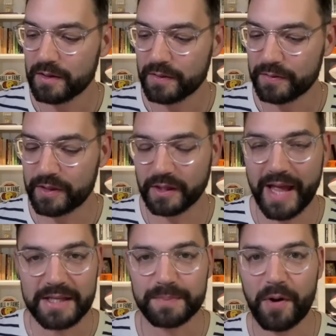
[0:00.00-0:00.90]
The
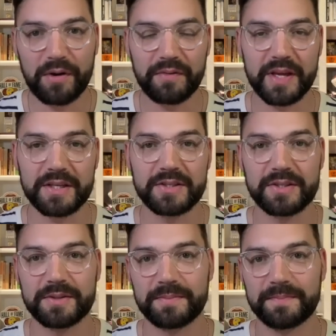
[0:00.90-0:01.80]
last part of
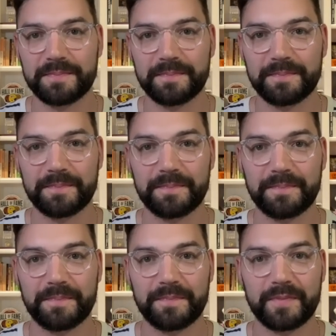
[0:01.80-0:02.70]
this
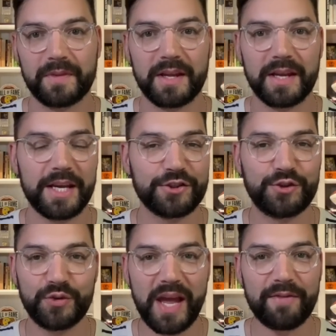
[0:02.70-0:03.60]
is,
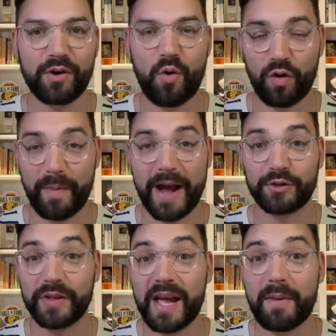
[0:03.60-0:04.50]
do they have a quarterback? Do
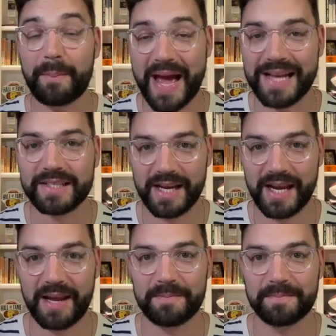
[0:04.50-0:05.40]
they have a passing
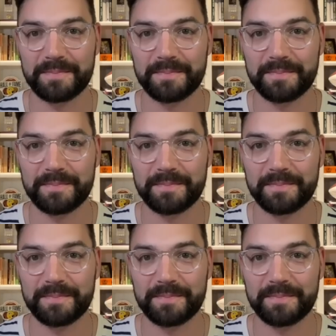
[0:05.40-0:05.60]
game